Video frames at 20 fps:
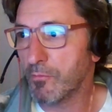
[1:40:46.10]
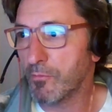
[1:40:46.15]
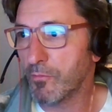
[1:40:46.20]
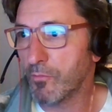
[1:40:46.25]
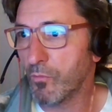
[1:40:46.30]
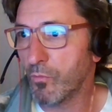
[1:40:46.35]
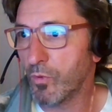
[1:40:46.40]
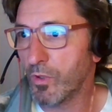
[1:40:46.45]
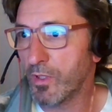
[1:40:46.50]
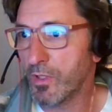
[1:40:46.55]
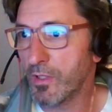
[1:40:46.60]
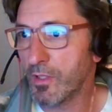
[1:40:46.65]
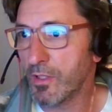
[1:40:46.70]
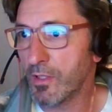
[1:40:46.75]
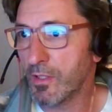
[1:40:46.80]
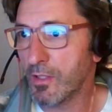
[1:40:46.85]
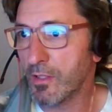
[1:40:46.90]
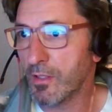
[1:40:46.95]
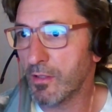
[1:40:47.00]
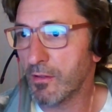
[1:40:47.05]

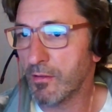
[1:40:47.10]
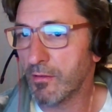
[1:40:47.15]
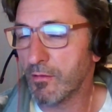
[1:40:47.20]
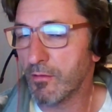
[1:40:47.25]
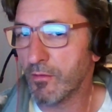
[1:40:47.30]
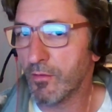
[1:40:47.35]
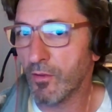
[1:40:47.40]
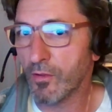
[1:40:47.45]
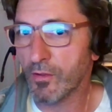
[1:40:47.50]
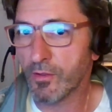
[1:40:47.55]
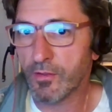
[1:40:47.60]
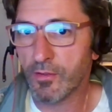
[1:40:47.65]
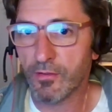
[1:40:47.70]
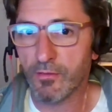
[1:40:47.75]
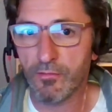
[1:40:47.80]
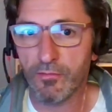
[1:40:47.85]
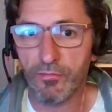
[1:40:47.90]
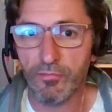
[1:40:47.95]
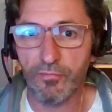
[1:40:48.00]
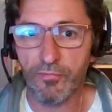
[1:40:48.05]
were not
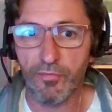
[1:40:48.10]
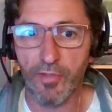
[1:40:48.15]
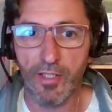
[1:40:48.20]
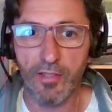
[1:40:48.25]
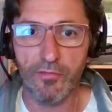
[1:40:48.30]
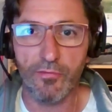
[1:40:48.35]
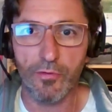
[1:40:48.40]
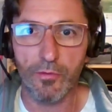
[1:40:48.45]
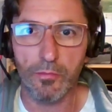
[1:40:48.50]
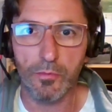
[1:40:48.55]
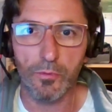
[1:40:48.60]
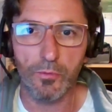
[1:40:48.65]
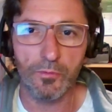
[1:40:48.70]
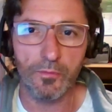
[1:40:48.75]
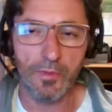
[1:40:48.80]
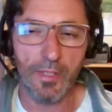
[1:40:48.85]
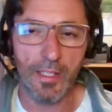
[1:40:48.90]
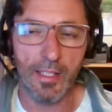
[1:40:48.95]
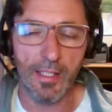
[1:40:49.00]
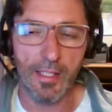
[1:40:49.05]
favourable
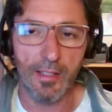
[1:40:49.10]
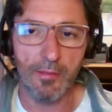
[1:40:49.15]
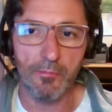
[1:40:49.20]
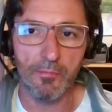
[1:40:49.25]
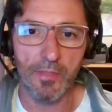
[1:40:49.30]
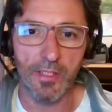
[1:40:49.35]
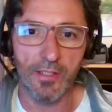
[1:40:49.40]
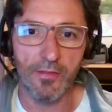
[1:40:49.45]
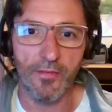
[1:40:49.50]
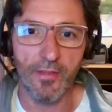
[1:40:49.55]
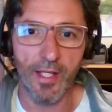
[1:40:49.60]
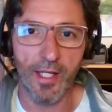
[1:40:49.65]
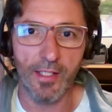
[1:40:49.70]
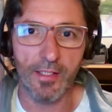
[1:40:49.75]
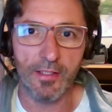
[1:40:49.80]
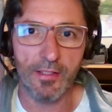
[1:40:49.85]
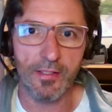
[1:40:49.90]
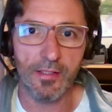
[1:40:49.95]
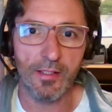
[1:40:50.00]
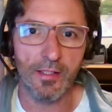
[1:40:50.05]
in
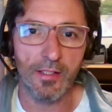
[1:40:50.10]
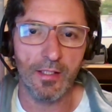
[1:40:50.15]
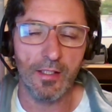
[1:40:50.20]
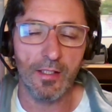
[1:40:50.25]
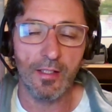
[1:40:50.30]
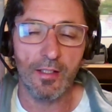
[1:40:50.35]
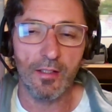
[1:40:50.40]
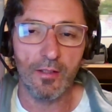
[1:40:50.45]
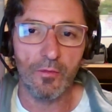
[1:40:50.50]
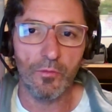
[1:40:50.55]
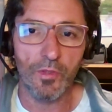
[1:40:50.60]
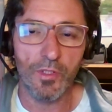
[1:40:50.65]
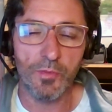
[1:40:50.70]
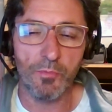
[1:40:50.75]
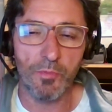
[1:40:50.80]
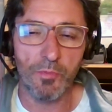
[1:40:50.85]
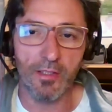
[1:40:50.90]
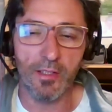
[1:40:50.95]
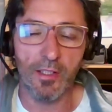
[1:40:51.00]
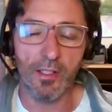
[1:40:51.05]
that we
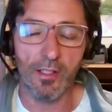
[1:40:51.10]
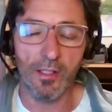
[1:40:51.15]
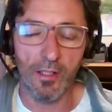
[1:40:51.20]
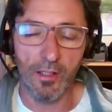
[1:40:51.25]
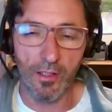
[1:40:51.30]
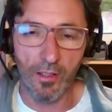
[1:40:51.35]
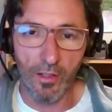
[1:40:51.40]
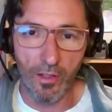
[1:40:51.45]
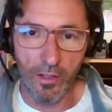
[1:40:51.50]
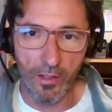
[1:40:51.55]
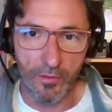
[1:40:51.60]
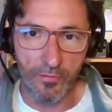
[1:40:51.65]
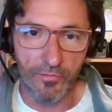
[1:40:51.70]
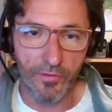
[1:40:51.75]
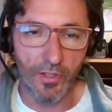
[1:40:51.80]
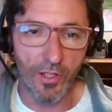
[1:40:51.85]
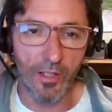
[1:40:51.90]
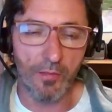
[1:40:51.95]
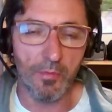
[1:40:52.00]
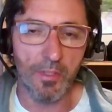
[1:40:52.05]
spent a lot of
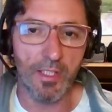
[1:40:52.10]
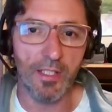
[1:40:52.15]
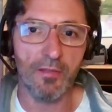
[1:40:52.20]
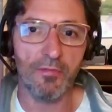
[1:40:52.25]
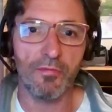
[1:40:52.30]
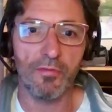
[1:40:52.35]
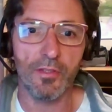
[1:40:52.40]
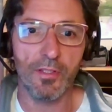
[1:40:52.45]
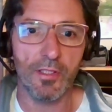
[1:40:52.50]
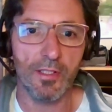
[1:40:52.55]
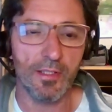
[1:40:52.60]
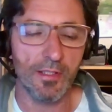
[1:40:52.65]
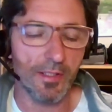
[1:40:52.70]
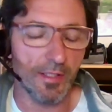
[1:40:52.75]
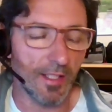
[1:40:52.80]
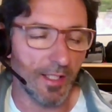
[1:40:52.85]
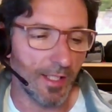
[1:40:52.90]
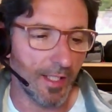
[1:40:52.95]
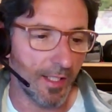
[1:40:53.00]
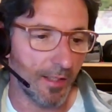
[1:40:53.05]
time and effort
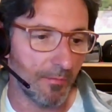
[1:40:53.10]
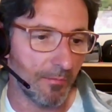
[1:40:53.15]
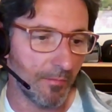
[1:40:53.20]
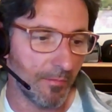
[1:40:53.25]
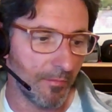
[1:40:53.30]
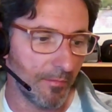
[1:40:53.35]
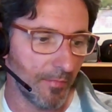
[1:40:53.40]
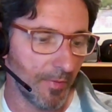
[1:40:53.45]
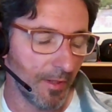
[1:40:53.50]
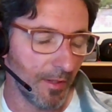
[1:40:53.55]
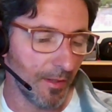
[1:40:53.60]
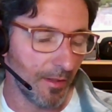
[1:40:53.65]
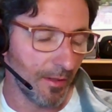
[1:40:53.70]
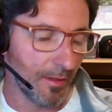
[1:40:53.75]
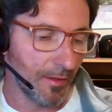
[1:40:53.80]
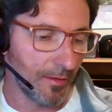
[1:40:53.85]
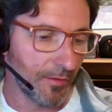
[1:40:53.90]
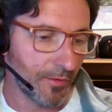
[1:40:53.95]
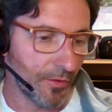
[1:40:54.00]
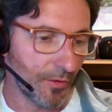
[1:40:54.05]

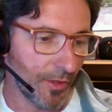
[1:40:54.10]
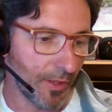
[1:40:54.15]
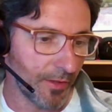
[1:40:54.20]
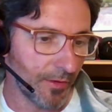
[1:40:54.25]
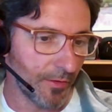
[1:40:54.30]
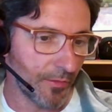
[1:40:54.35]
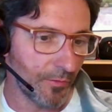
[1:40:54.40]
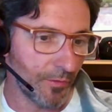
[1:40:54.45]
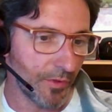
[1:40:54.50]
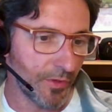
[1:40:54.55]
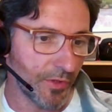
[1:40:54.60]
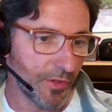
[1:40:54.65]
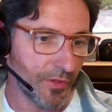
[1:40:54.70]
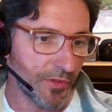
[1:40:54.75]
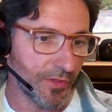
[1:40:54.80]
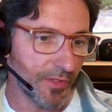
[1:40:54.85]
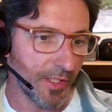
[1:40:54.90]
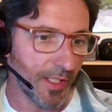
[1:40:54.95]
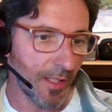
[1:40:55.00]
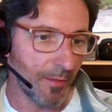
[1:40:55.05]
trying to
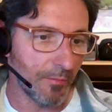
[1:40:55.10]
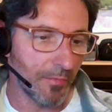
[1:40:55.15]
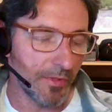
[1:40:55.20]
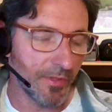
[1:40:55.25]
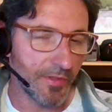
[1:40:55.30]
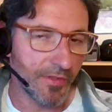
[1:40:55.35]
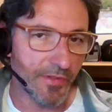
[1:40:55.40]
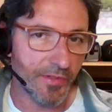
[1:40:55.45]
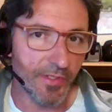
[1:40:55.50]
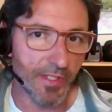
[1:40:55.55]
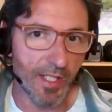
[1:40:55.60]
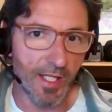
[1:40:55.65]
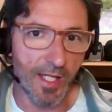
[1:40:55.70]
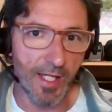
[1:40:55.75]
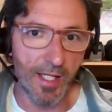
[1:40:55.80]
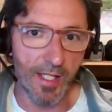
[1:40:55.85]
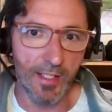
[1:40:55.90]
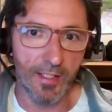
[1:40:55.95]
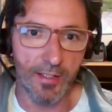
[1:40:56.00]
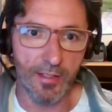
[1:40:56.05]
reduce the numbers,
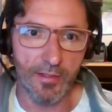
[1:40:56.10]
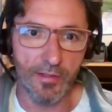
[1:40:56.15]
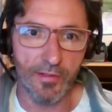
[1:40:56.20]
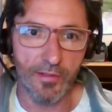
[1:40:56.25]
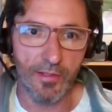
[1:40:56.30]
and